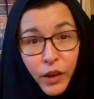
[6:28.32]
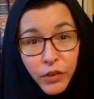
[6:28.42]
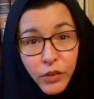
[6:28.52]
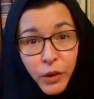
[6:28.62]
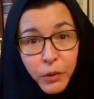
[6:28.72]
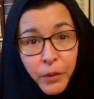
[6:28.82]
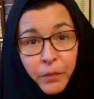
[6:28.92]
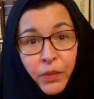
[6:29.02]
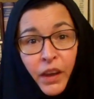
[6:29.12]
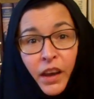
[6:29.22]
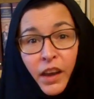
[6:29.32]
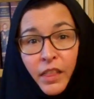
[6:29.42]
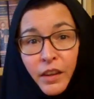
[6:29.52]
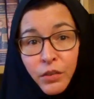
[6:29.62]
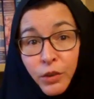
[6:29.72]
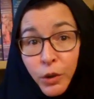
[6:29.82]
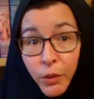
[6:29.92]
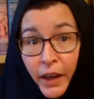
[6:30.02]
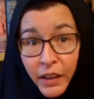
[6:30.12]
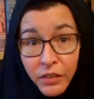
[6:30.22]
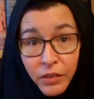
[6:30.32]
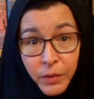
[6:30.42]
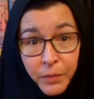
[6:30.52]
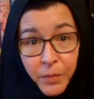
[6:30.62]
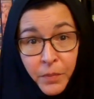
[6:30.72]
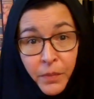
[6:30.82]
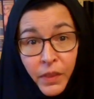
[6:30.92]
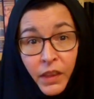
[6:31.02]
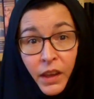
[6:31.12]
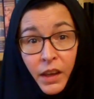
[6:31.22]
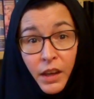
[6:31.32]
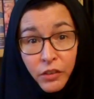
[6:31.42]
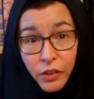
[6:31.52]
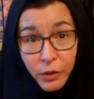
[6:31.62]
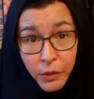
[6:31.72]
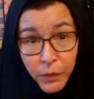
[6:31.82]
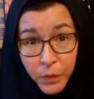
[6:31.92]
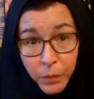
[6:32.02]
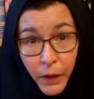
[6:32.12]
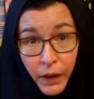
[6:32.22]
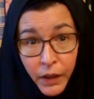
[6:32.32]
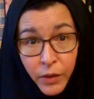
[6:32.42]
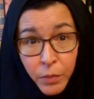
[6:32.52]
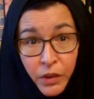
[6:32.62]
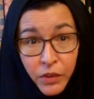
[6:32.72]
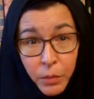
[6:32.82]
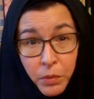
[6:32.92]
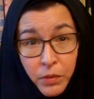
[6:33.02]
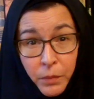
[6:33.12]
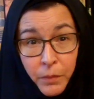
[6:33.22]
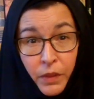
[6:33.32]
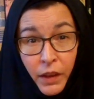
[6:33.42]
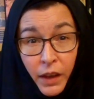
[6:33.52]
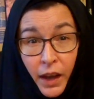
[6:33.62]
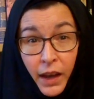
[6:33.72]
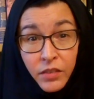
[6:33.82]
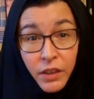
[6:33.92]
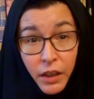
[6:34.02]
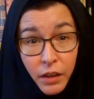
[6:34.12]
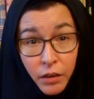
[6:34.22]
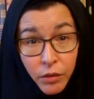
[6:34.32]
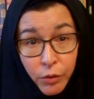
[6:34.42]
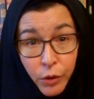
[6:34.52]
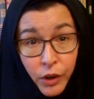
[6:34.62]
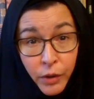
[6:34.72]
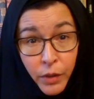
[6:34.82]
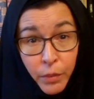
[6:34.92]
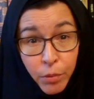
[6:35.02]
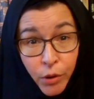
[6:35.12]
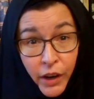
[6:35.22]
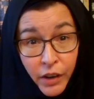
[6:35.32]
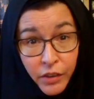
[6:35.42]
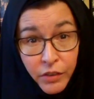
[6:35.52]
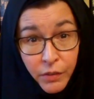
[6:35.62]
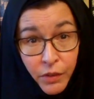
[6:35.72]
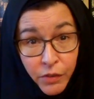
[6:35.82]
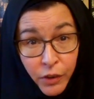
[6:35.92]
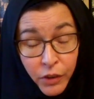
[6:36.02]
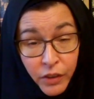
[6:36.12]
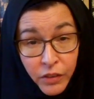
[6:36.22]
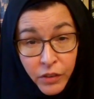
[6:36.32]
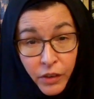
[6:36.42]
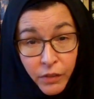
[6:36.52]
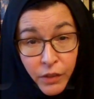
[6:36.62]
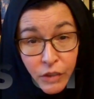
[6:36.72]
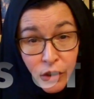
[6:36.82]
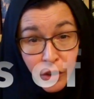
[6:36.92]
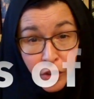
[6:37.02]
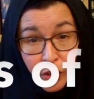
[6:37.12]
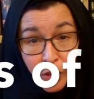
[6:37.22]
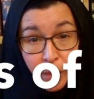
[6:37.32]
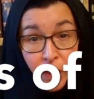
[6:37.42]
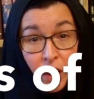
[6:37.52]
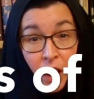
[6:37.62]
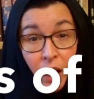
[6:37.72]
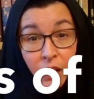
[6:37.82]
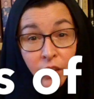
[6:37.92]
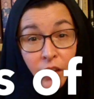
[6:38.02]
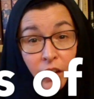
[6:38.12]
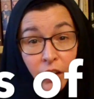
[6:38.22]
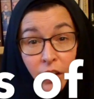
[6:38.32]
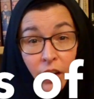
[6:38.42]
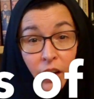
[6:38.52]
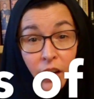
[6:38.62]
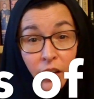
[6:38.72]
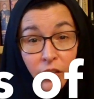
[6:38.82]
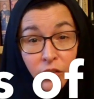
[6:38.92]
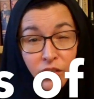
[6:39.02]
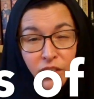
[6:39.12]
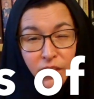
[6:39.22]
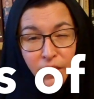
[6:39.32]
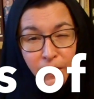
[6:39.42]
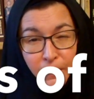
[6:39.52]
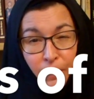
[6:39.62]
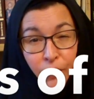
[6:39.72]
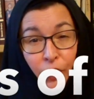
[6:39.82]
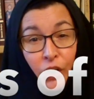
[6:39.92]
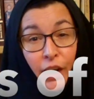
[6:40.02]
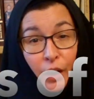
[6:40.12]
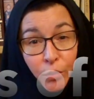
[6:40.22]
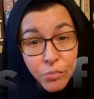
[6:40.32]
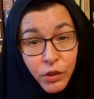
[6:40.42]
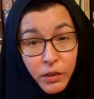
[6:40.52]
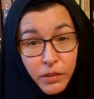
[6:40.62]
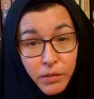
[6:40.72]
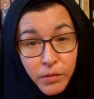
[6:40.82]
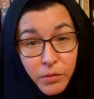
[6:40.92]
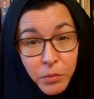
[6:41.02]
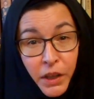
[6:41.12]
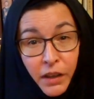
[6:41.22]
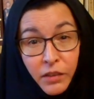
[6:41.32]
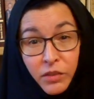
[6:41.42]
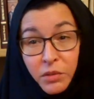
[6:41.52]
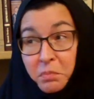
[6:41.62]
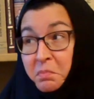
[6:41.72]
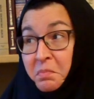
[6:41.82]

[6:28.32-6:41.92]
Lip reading: So this request issued by the bishops asking for the prayers of the fullness of the Church, I think is very helpful because